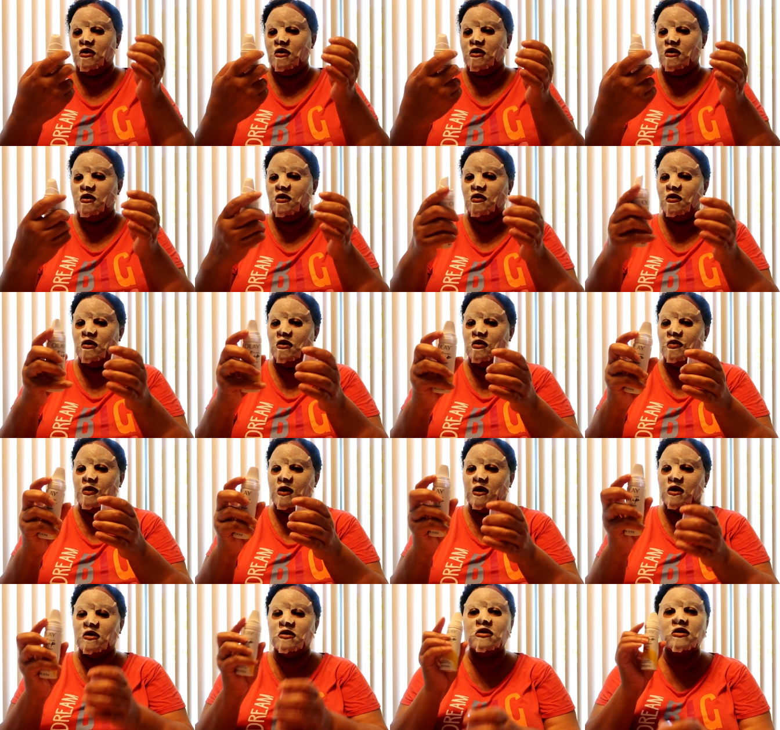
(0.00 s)
Cute little
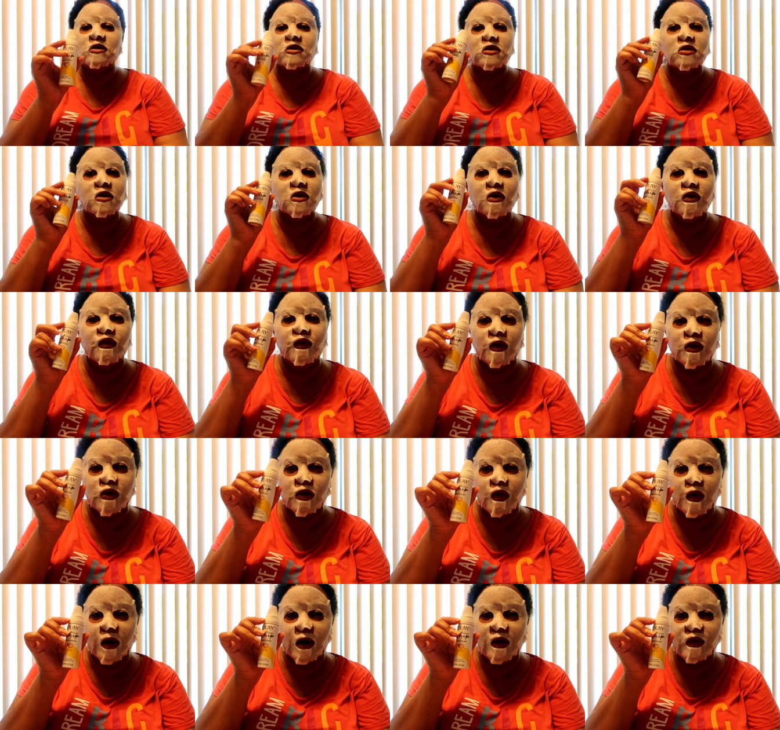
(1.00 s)
package. This is cute for
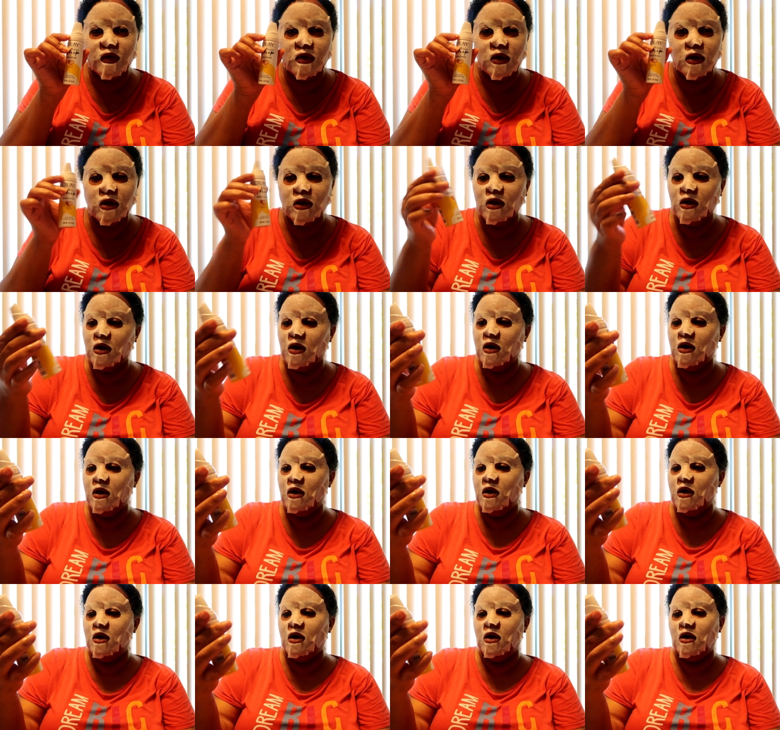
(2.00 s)
traveling.
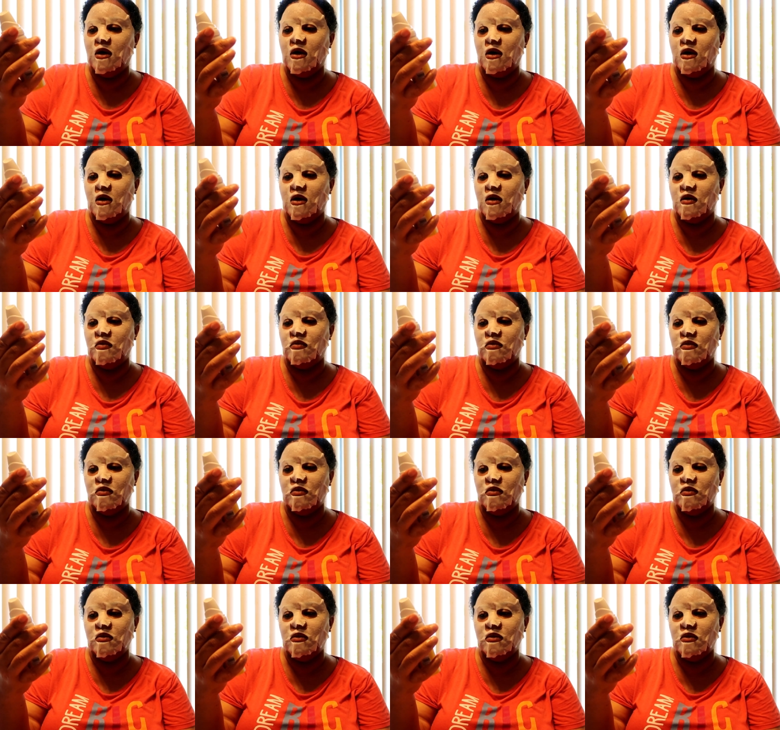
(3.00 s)
I
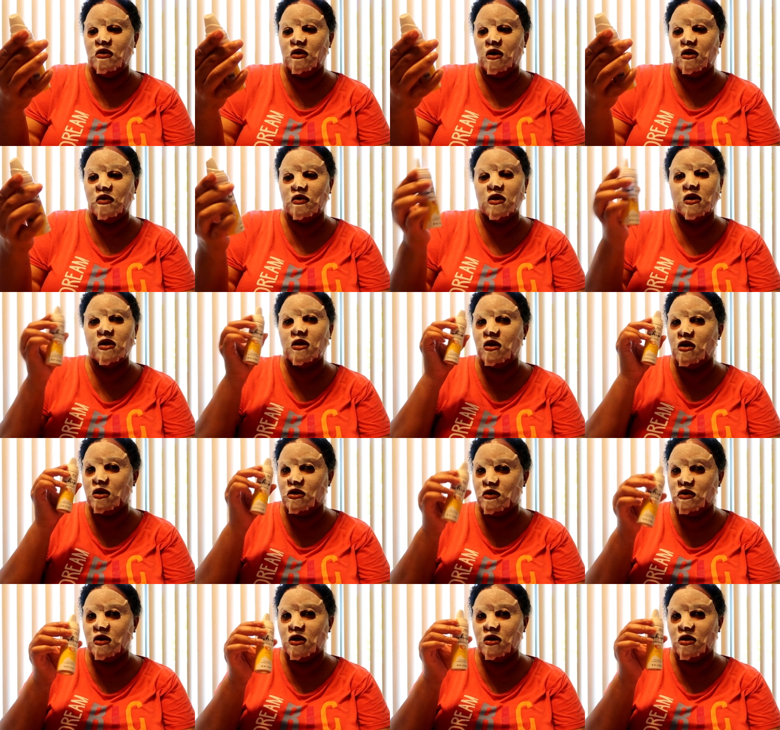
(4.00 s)
don't think they'll
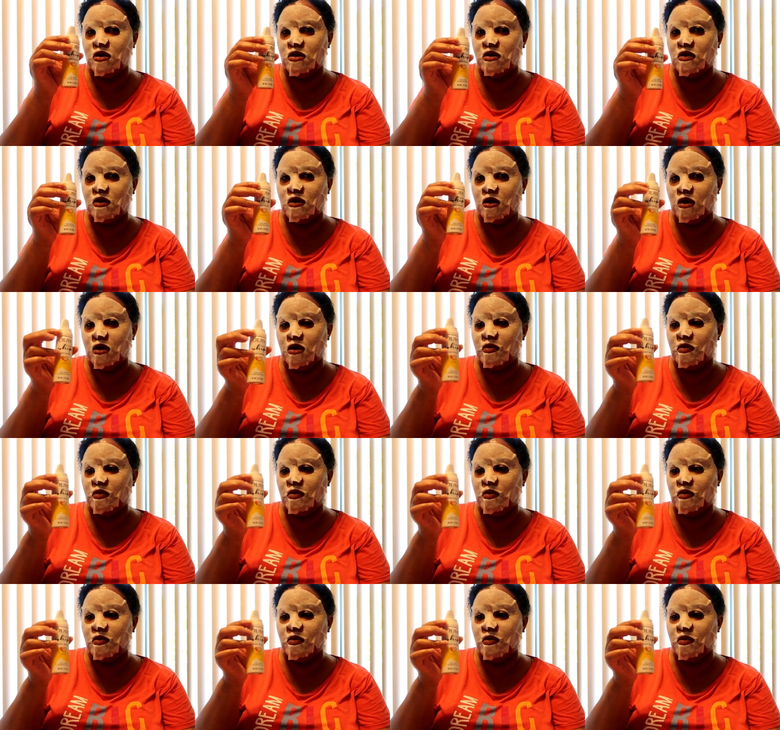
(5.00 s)
let you take this on the